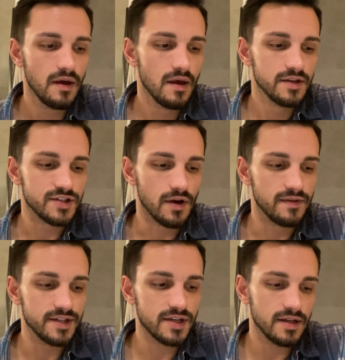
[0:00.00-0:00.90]
So
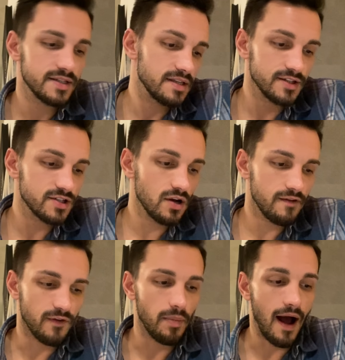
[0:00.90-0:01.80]
this is
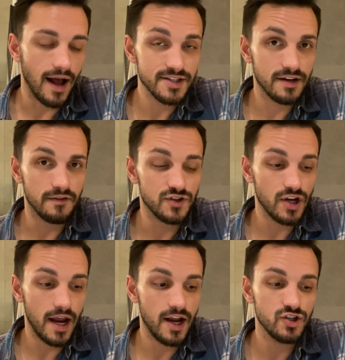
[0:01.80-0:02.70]
good for positive
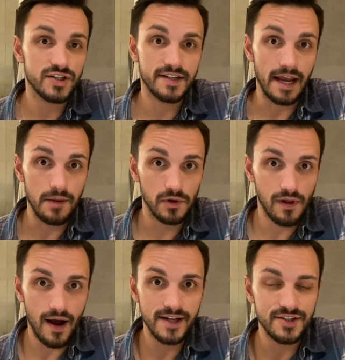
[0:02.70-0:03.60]
change,
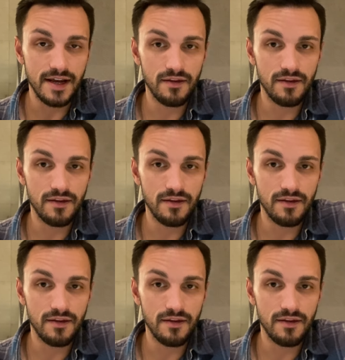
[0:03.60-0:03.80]
stabilizing